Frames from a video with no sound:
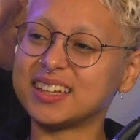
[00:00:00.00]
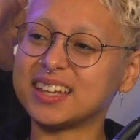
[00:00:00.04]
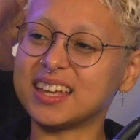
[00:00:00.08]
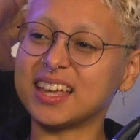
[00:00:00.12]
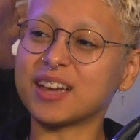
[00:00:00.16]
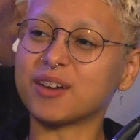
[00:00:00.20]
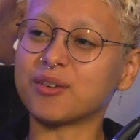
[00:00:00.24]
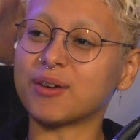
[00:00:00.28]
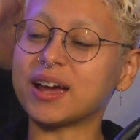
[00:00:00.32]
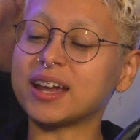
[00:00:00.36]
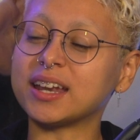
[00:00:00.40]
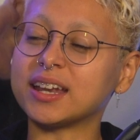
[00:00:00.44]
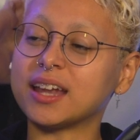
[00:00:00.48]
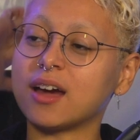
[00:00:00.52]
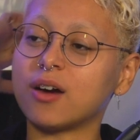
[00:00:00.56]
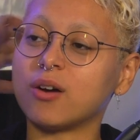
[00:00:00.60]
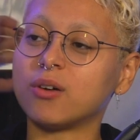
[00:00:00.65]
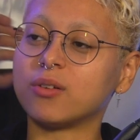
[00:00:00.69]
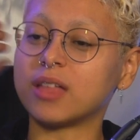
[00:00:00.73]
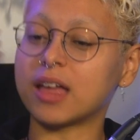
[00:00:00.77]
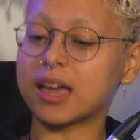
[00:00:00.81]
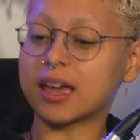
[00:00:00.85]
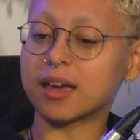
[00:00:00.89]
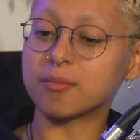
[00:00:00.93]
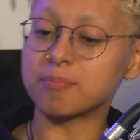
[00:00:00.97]
Yeah, right
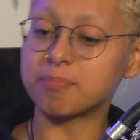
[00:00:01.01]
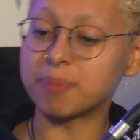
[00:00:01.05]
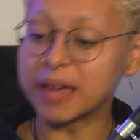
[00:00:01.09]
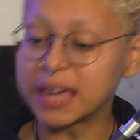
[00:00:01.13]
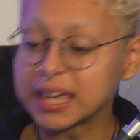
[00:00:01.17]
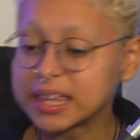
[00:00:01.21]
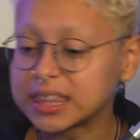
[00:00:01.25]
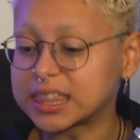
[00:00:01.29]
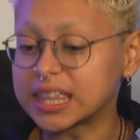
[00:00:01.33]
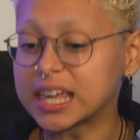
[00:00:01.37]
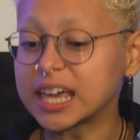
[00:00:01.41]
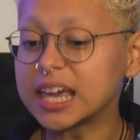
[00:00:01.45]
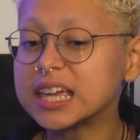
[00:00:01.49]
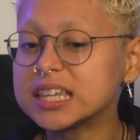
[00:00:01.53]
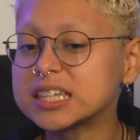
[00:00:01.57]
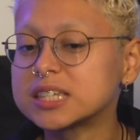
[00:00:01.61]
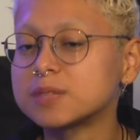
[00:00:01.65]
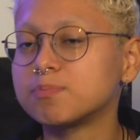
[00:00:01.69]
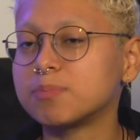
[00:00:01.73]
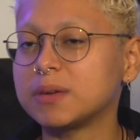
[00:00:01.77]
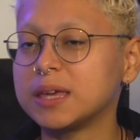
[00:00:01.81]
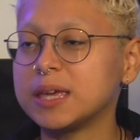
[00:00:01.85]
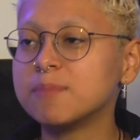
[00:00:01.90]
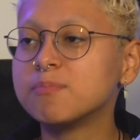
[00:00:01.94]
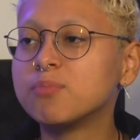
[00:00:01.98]
now, a big thing is
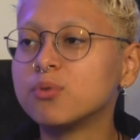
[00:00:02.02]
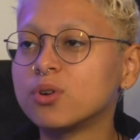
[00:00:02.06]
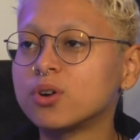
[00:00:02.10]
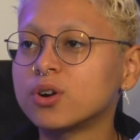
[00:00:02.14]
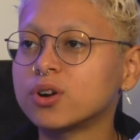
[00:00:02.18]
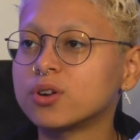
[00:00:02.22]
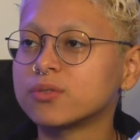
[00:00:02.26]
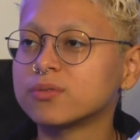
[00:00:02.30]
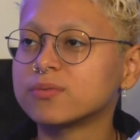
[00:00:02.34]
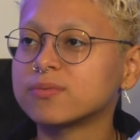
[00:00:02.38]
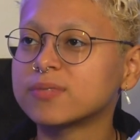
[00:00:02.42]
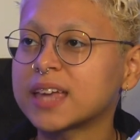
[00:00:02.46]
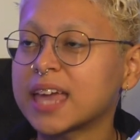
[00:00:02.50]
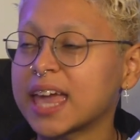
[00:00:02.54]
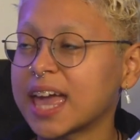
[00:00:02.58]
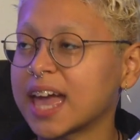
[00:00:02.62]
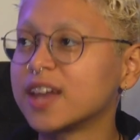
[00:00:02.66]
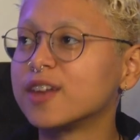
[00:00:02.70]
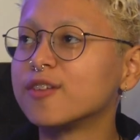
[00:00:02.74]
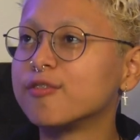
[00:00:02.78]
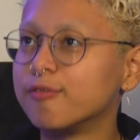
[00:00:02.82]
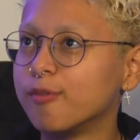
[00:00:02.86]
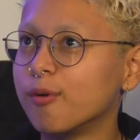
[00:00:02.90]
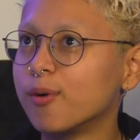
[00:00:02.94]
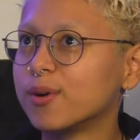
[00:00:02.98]
people
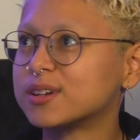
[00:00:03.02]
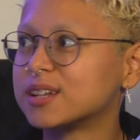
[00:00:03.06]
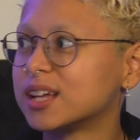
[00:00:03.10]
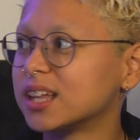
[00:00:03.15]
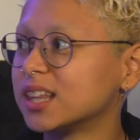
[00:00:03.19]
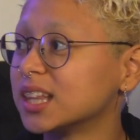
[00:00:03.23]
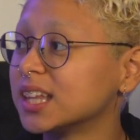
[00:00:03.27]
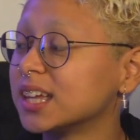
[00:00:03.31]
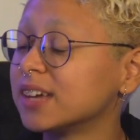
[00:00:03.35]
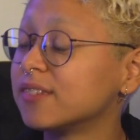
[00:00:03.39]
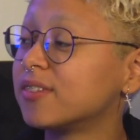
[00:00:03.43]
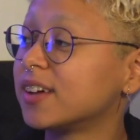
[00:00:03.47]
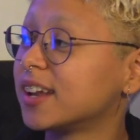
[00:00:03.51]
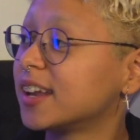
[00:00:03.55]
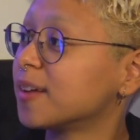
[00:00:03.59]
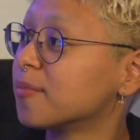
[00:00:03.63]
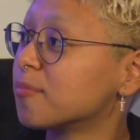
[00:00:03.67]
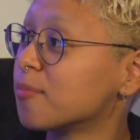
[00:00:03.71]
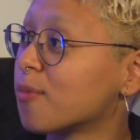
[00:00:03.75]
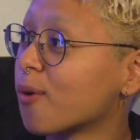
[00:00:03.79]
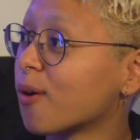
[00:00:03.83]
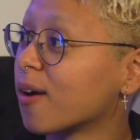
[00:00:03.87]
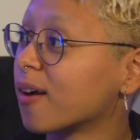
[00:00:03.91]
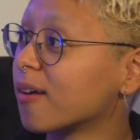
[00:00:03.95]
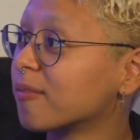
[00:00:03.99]
can't afford to live
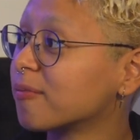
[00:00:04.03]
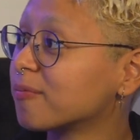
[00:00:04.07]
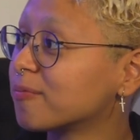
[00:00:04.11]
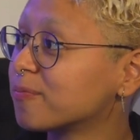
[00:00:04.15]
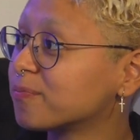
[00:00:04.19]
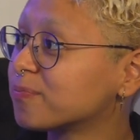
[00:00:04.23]
anymore.